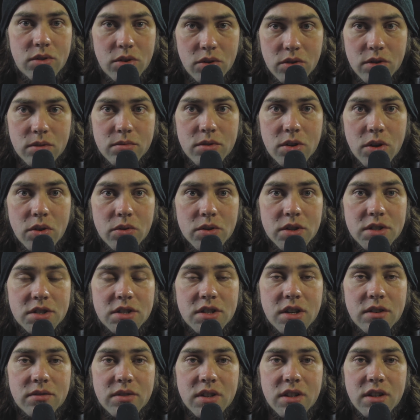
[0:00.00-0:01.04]
took
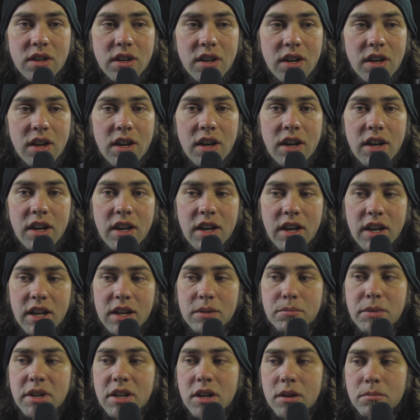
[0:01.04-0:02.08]
notice of it. And
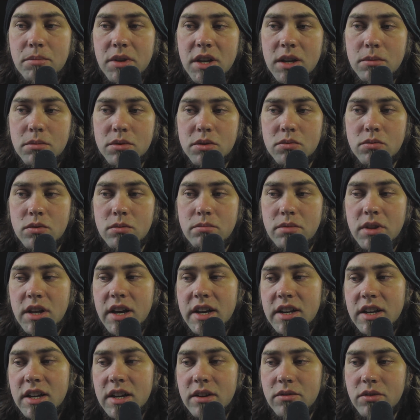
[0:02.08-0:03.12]
I may not be able to
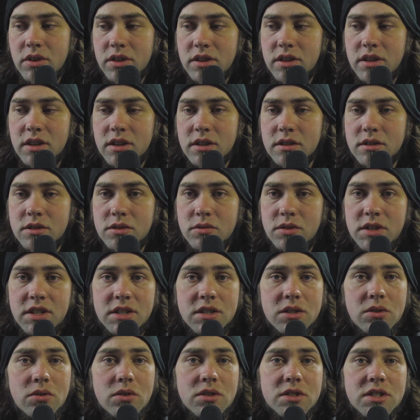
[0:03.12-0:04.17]
reply to everything. So
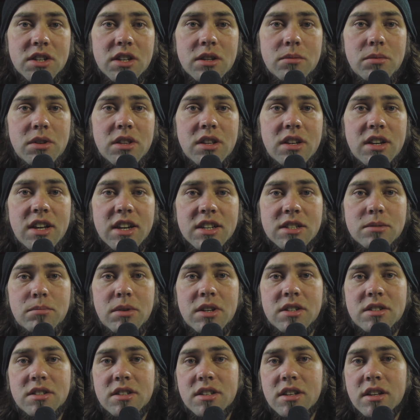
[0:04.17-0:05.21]
Discord's going to be the next
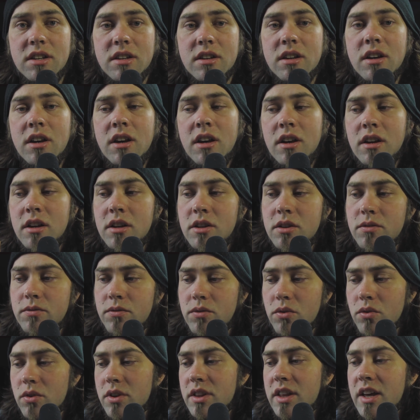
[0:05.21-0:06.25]
best thing
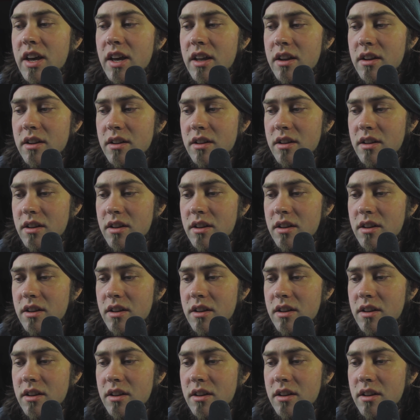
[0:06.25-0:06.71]
for that.